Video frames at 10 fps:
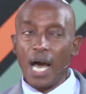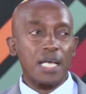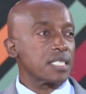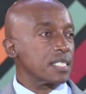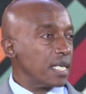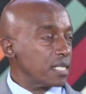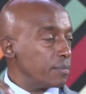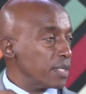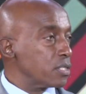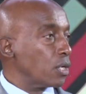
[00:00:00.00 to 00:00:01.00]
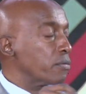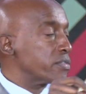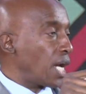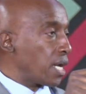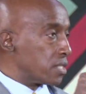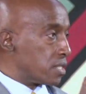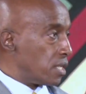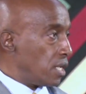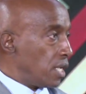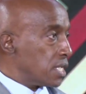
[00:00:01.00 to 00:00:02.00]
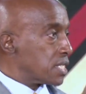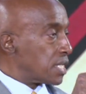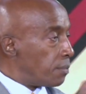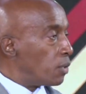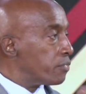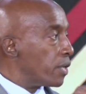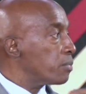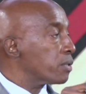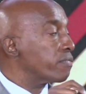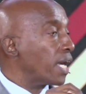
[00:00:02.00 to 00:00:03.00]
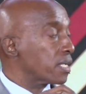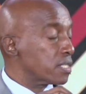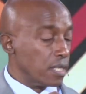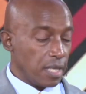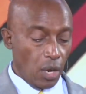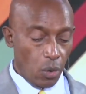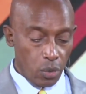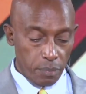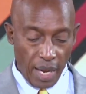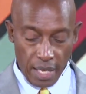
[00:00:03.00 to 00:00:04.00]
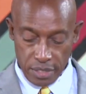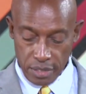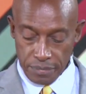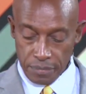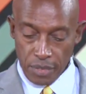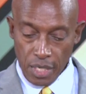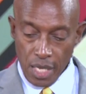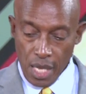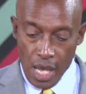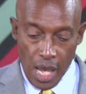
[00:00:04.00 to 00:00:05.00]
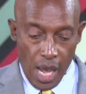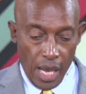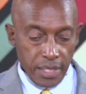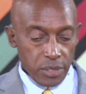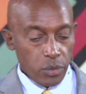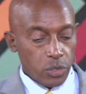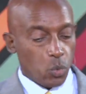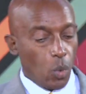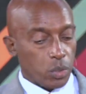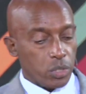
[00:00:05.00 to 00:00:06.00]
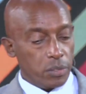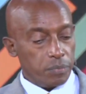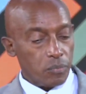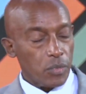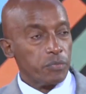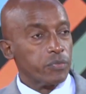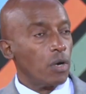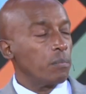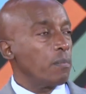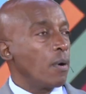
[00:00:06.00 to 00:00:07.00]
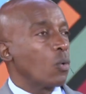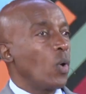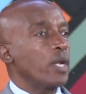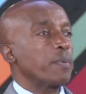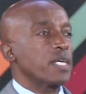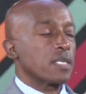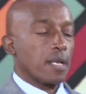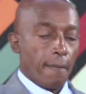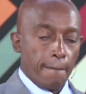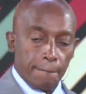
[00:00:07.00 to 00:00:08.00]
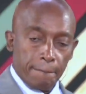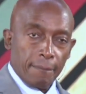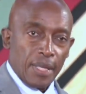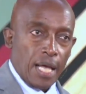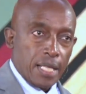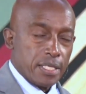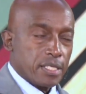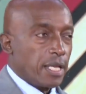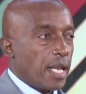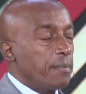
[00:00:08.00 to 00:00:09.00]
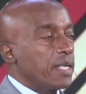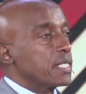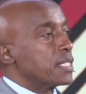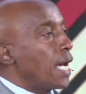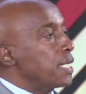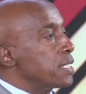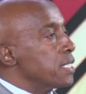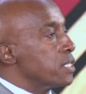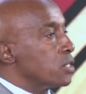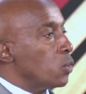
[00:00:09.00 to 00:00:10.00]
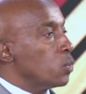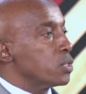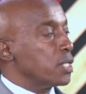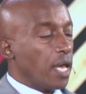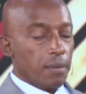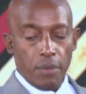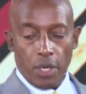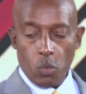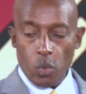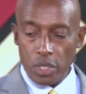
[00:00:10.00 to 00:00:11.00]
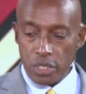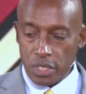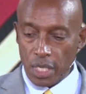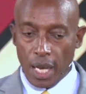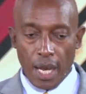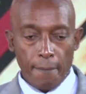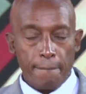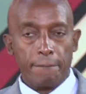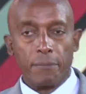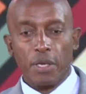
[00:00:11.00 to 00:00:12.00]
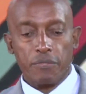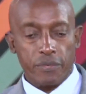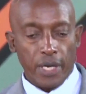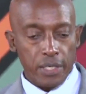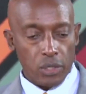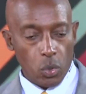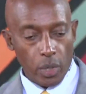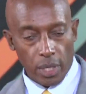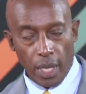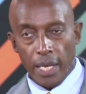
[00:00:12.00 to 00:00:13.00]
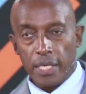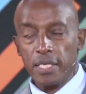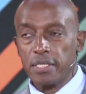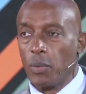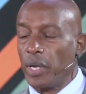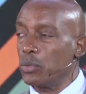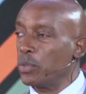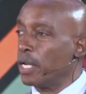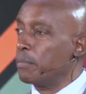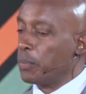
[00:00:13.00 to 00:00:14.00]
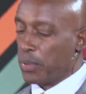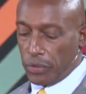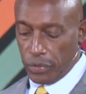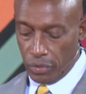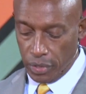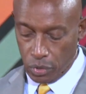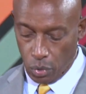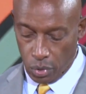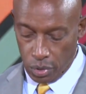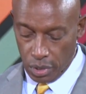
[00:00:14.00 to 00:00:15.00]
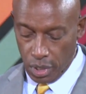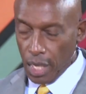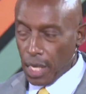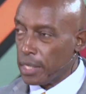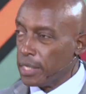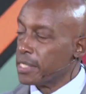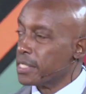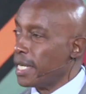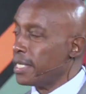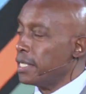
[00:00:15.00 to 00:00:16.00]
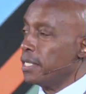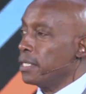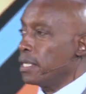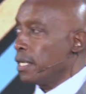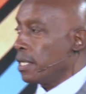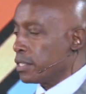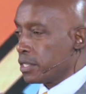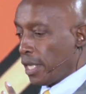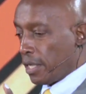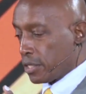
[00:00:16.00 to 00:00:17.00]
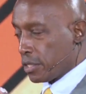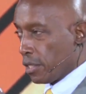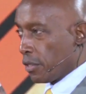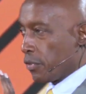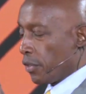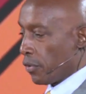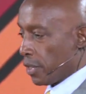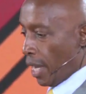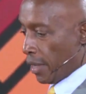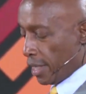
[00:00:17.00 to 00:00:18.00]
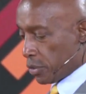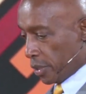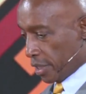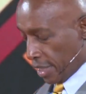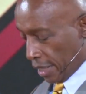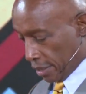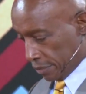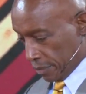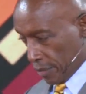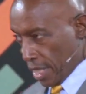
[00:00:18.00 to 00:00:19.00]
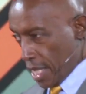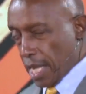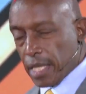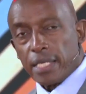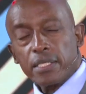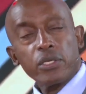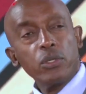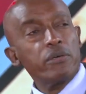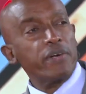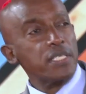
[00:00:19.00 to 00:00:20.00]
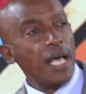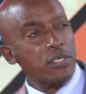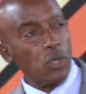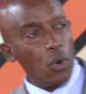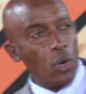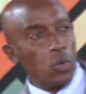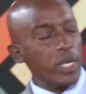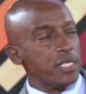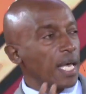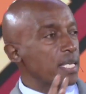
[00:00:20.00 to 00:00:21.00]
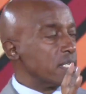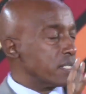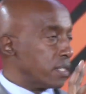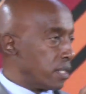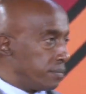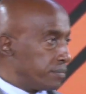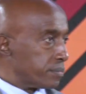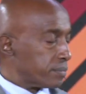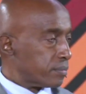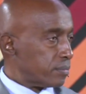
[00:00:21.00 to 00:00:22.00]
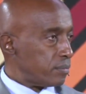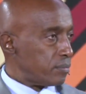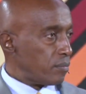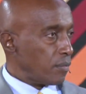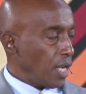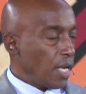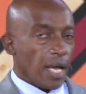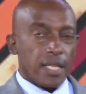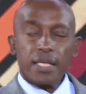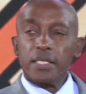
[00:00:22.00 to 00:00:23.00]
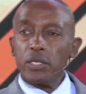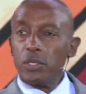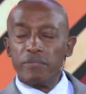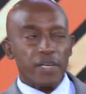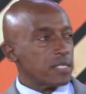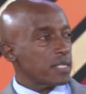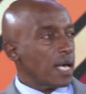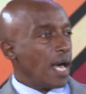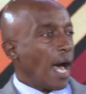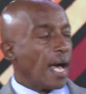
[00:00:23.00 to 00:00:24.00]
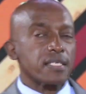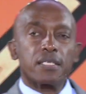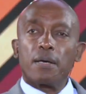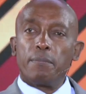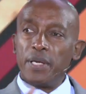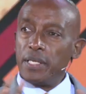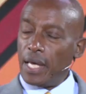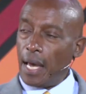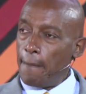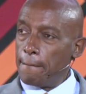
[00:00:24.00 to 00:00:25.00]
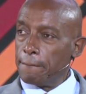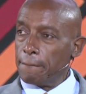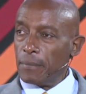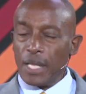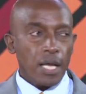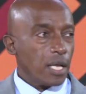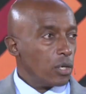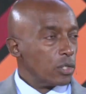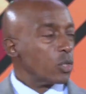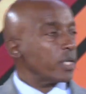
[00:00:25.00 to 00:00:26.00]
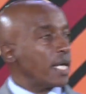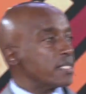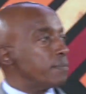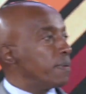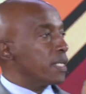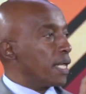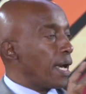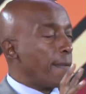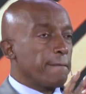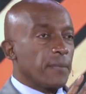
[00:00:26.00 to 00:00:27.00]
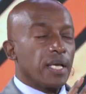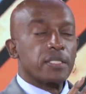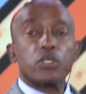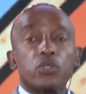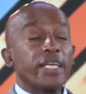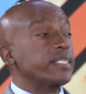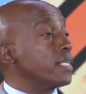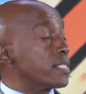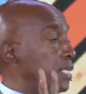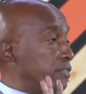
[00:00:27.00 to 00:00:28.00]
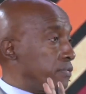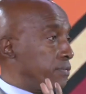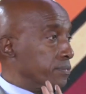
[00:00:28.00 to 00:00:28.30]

are statements of science. Some of them reflect their own bias. I just want to quote from one person. This is an eminent scientist whose name was um, Fred Hoyle, and he's the one who came up with the theory called the steady state theory. Now, here's what he said that the universe has always existed, that the universe has been there. Not only has it been there, it created itself.